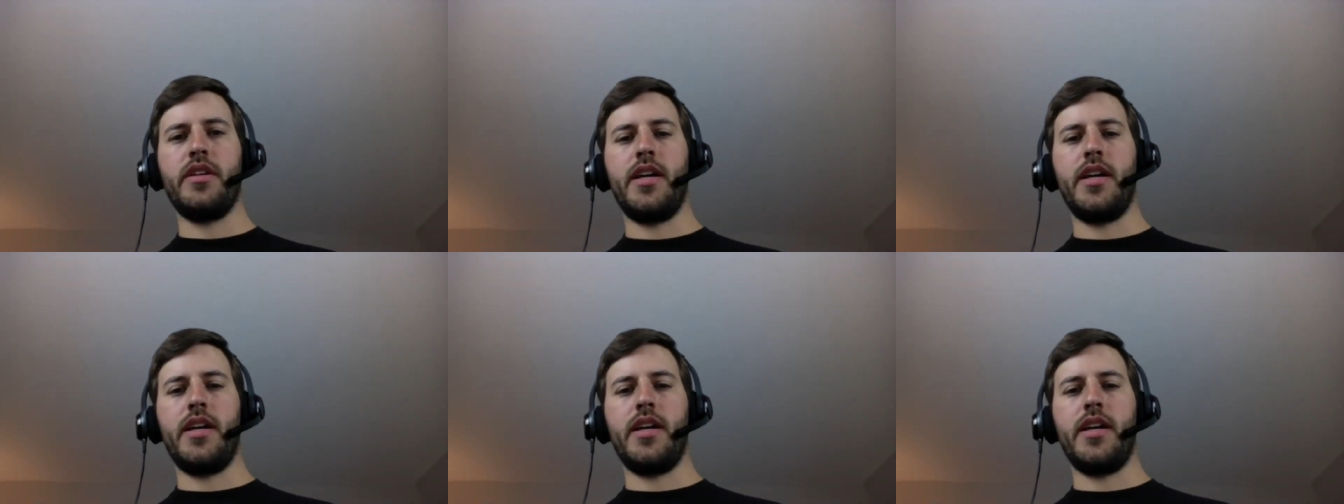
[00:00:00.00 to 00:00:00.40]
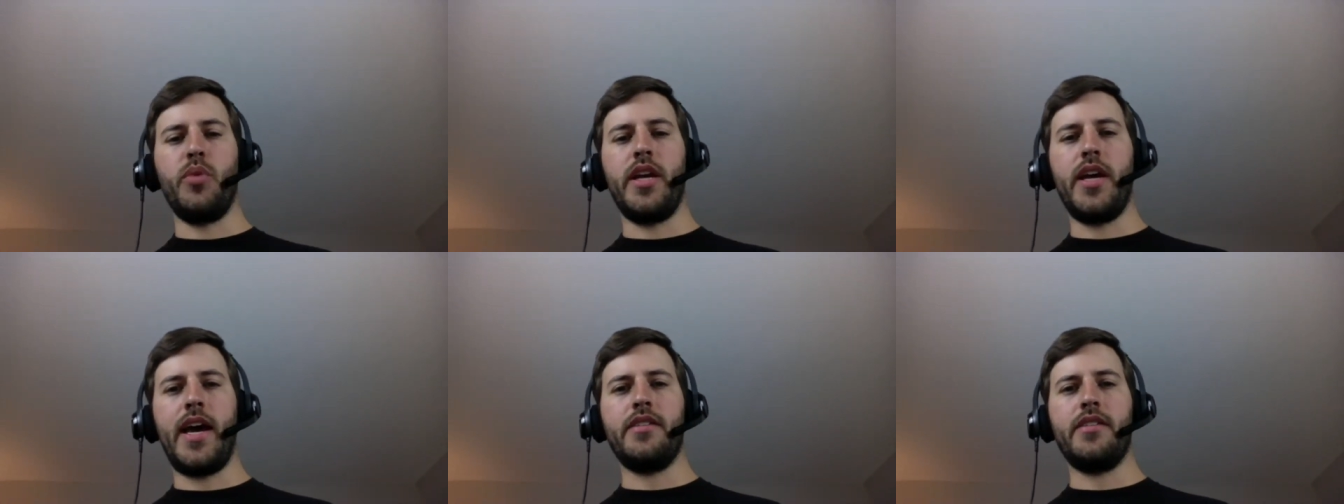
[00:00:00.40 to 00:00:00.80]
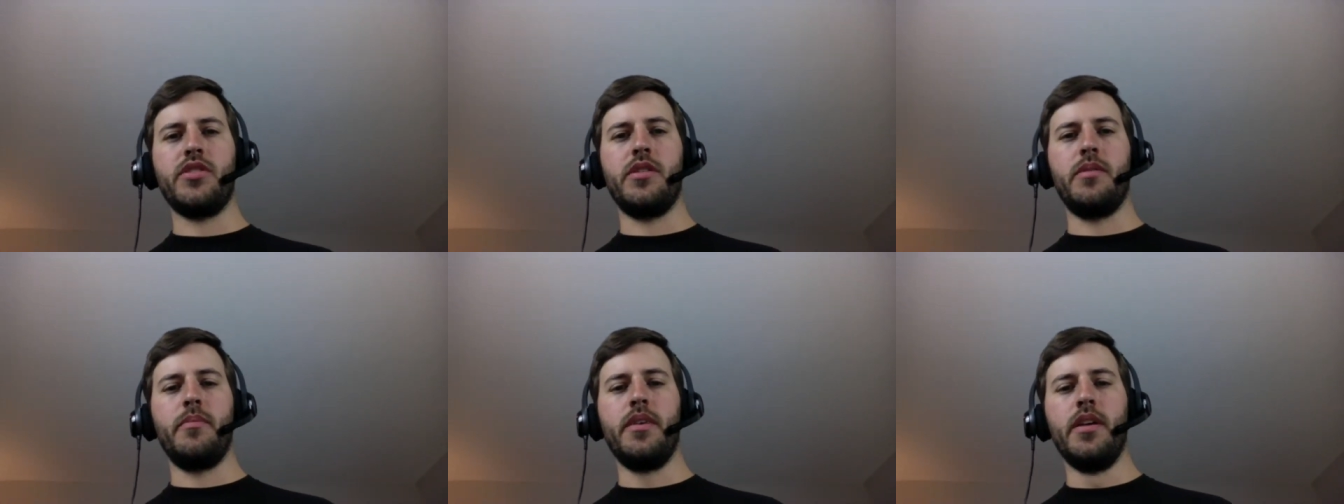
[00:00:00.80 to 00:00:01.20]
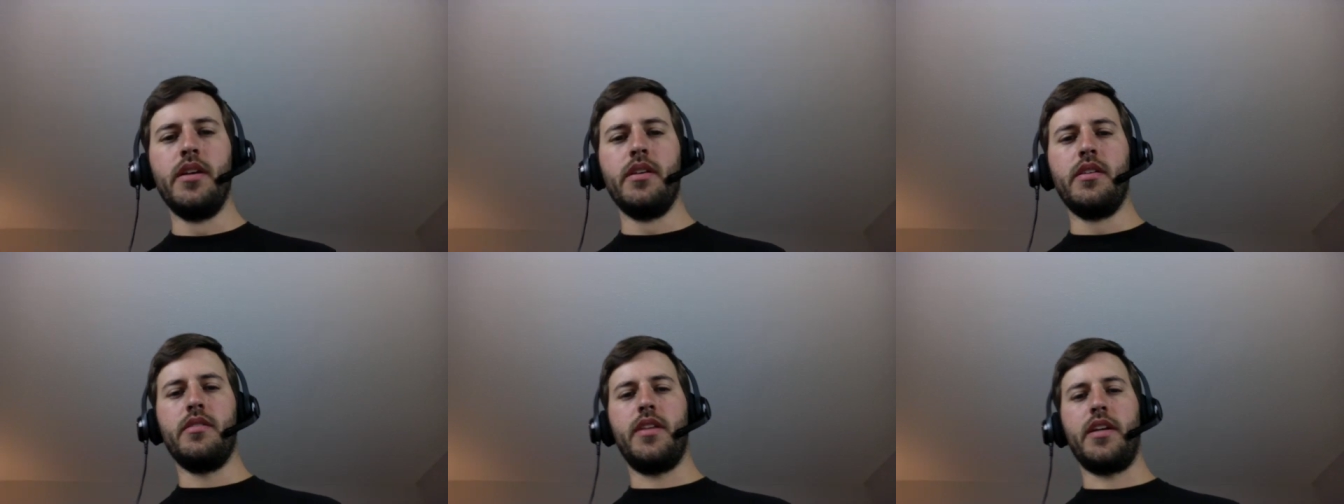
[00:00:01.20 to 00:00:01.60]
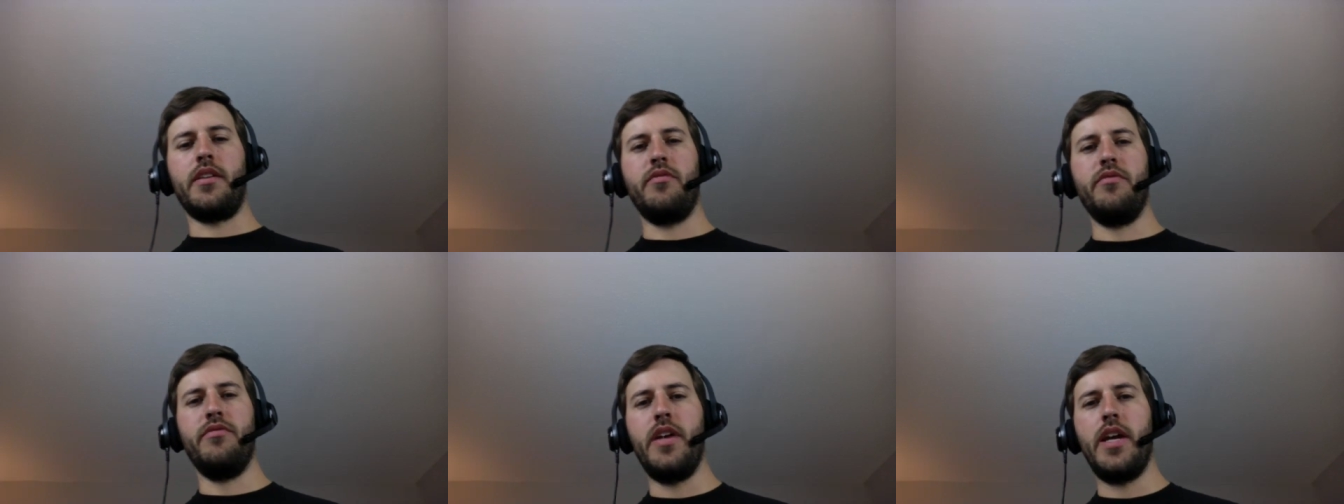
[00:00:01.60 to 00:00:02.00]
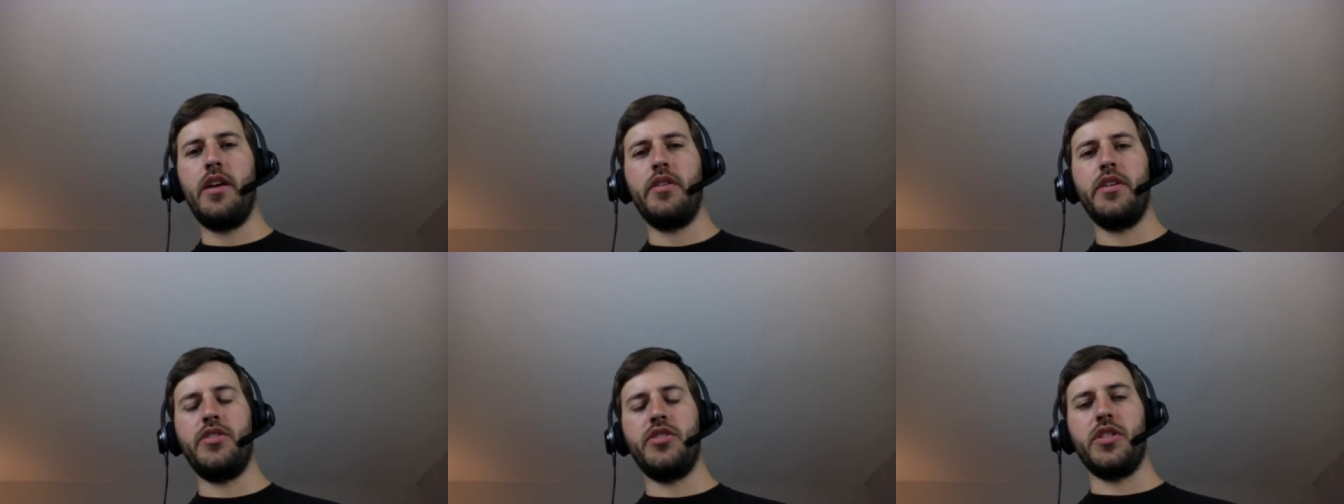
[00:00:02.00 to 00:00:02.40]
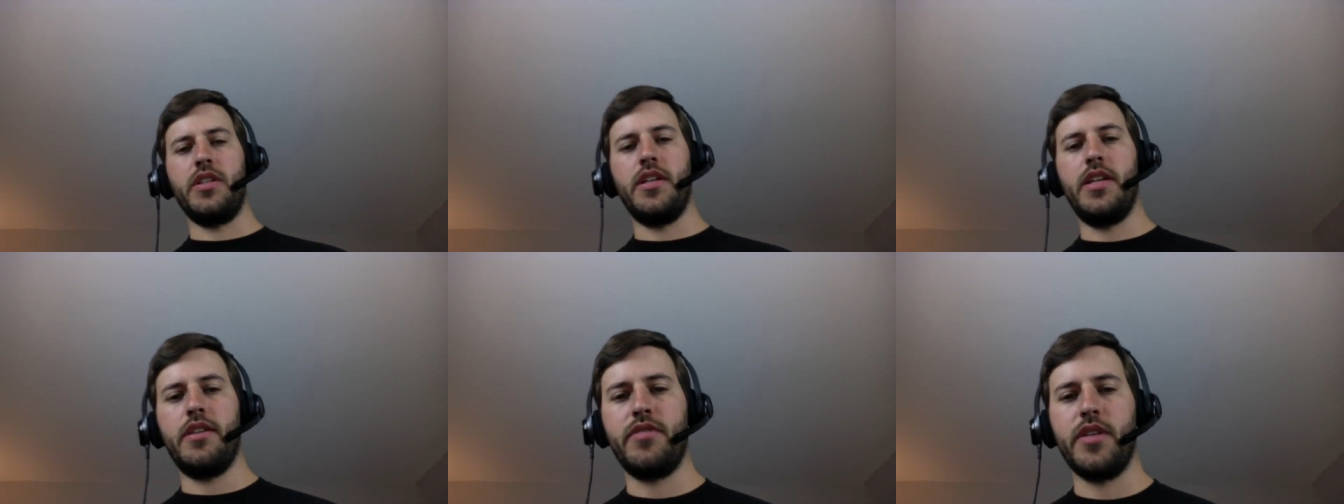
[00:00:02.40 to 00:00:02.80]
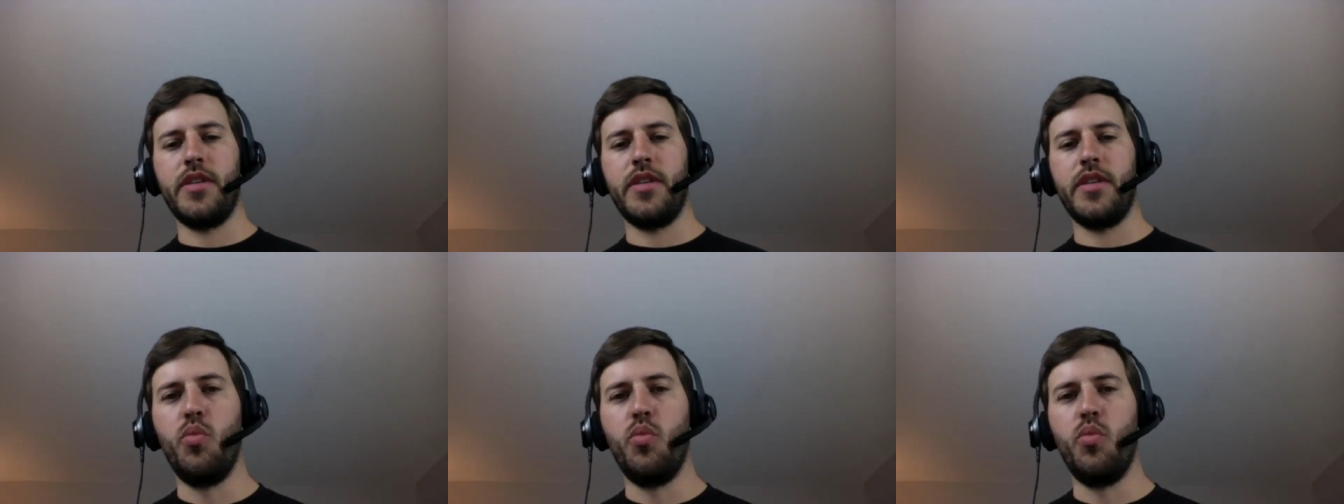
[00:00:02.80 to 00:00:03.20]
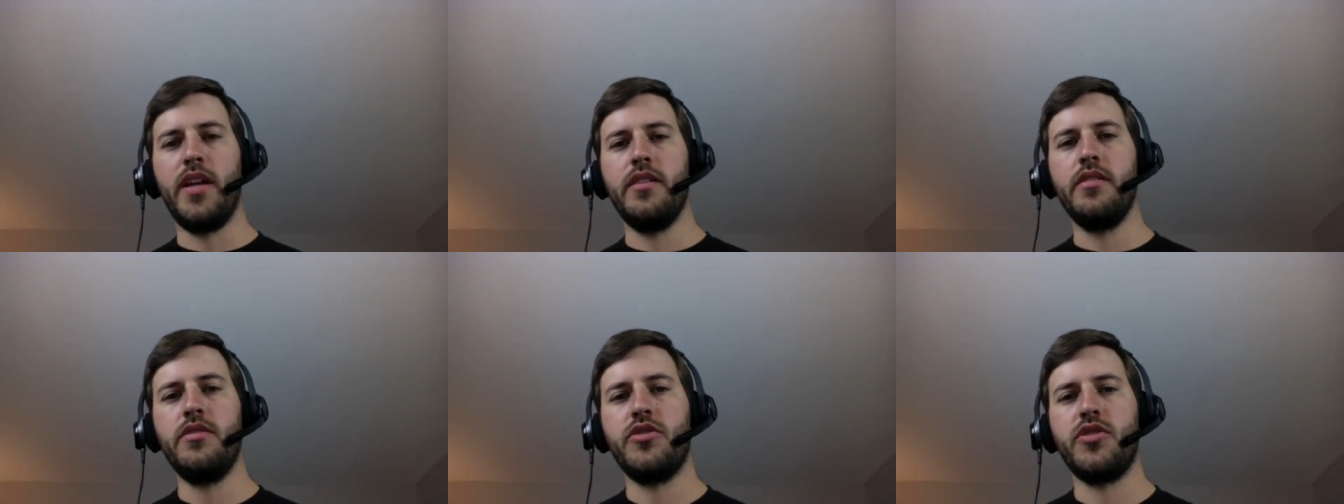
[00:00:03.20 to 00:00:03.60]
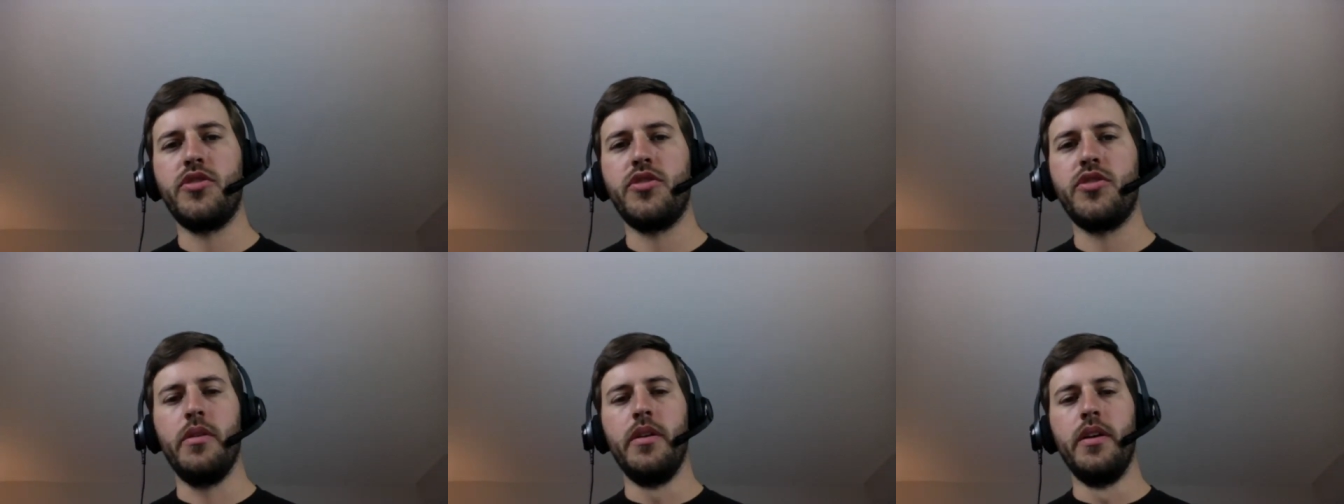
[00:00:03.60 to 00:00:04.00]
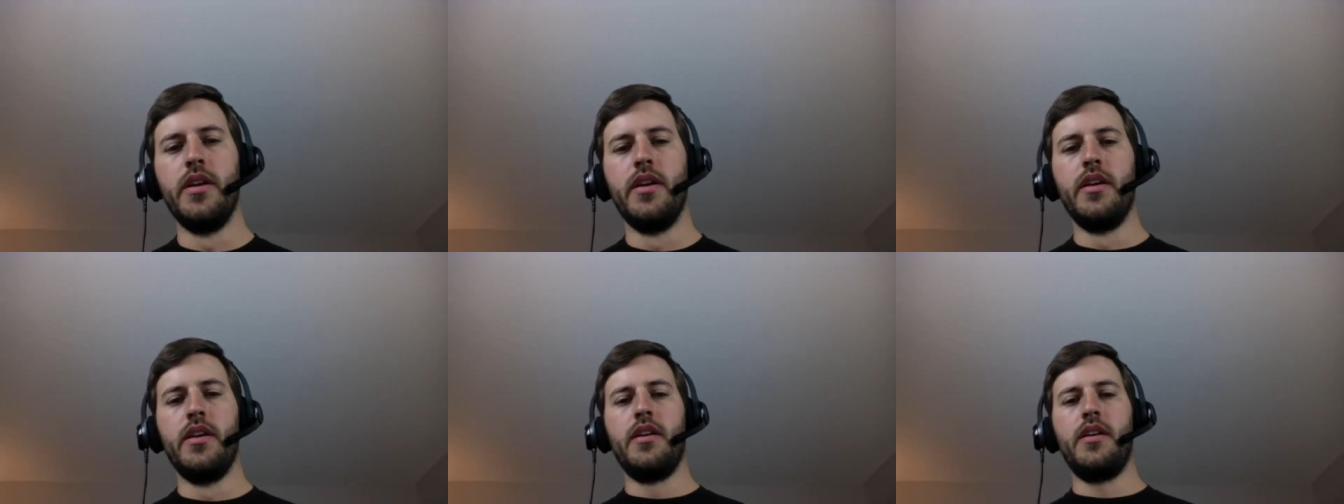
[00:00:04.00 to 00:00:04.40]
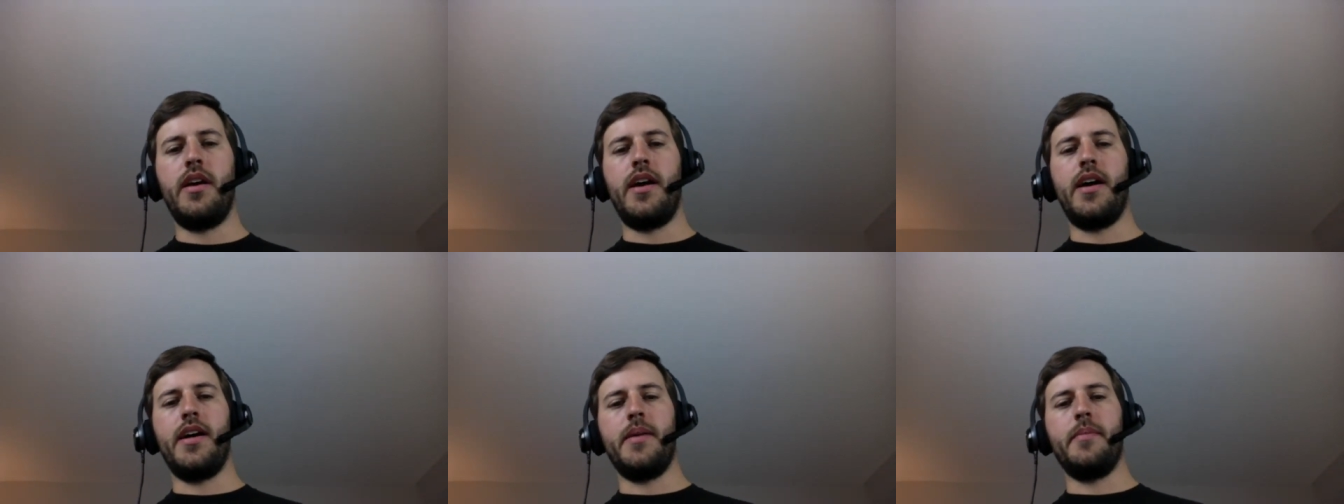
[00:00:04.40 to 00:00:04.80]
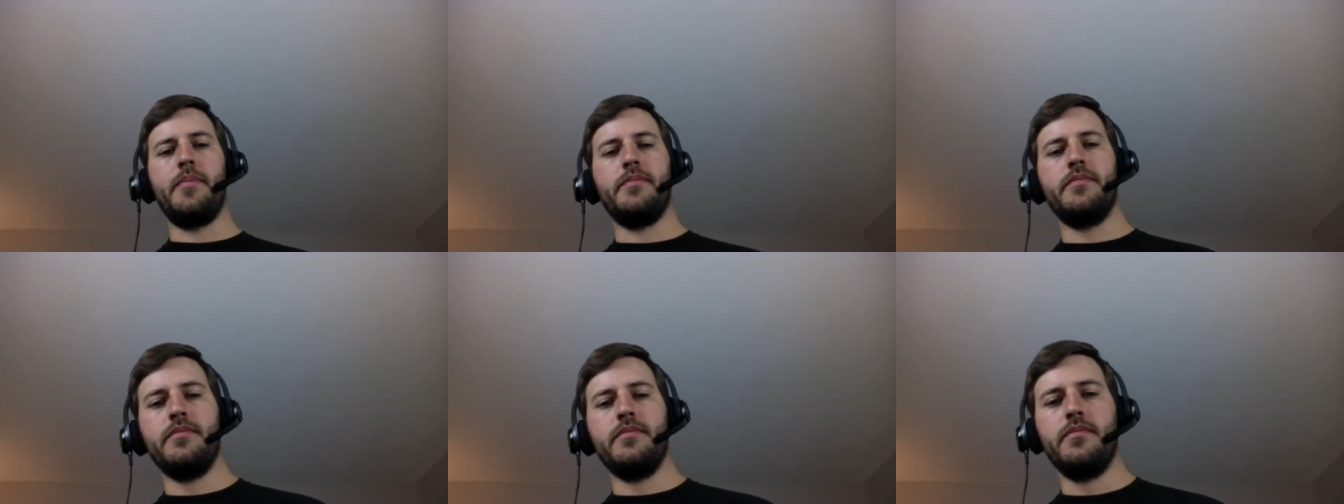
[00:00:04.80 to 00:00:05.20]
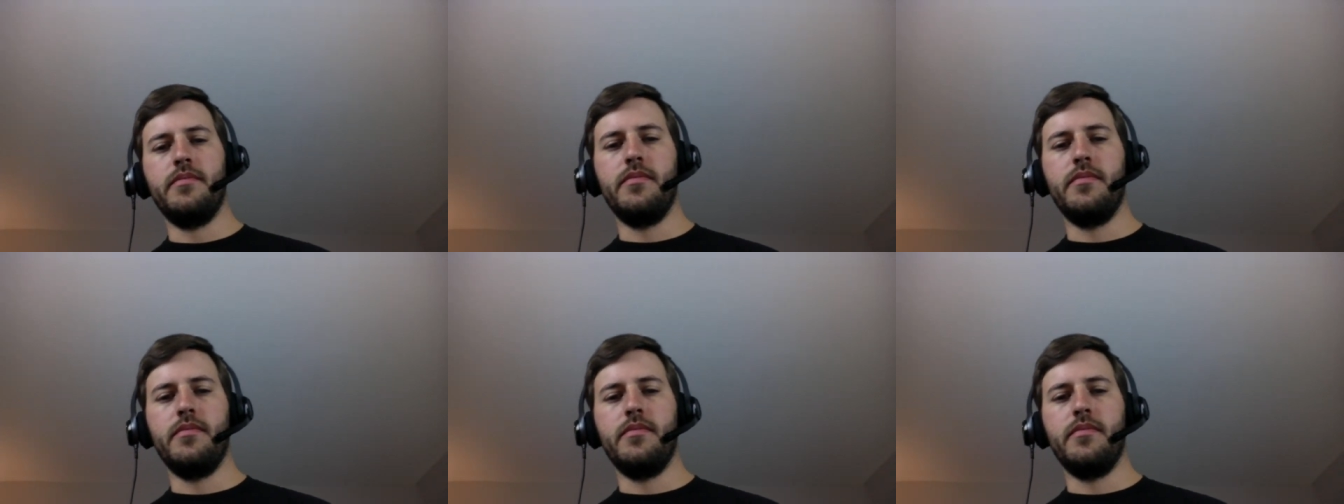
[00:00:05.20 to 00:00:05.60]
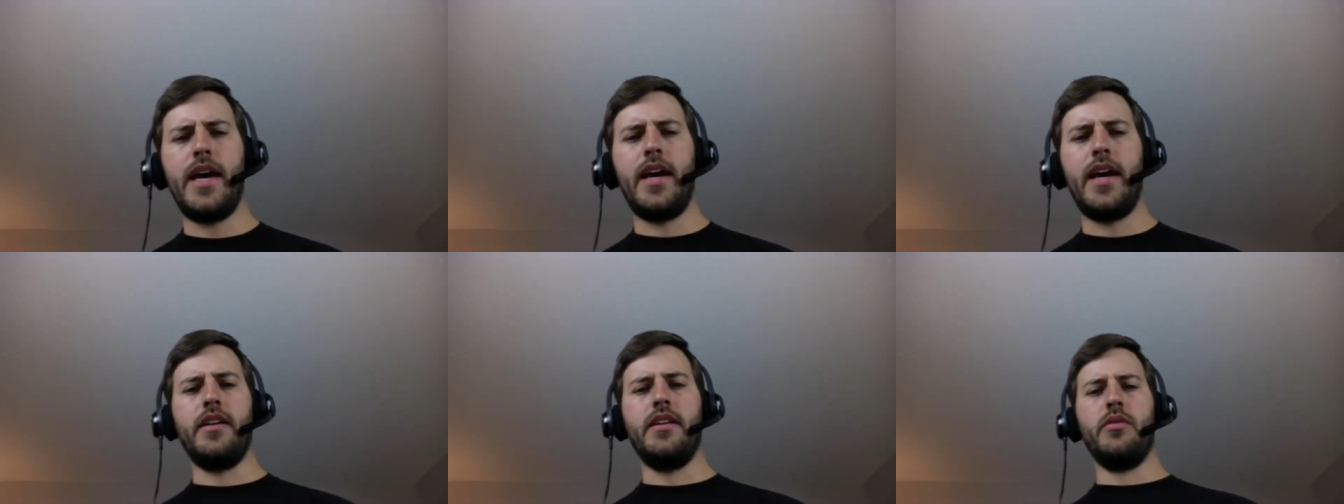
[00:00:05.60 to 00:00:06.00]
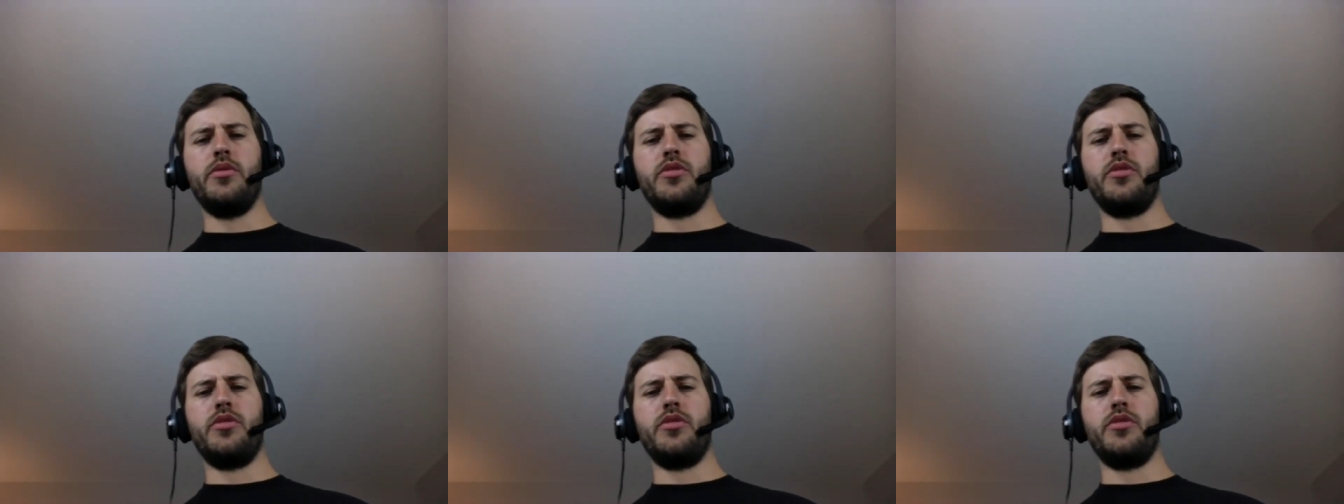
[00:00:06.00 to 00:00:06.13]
I mean, we had some like very significant wins. So, um, yeah, yeah we, were was,